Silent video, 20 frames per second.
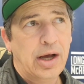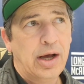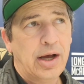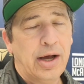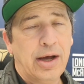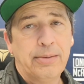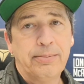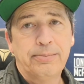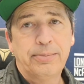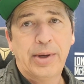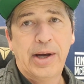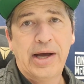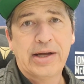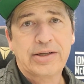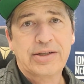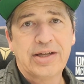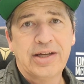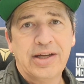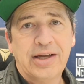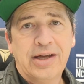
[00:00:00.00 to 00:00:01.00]
um,
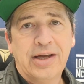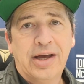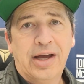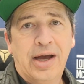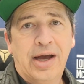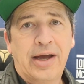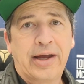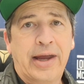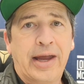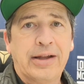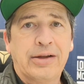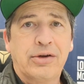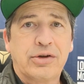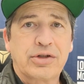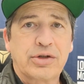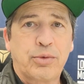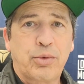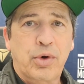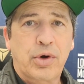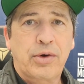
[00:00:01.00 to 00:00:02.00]
but again,
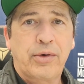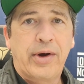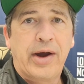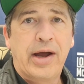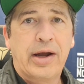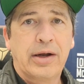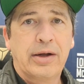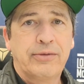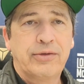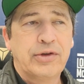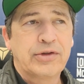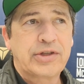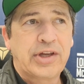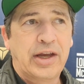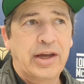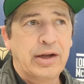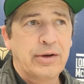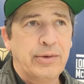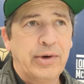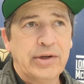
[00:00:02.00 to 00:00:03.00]
there's a workaround if you
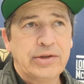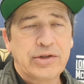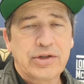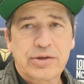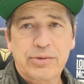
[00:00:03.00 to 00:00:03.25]
say, you know what,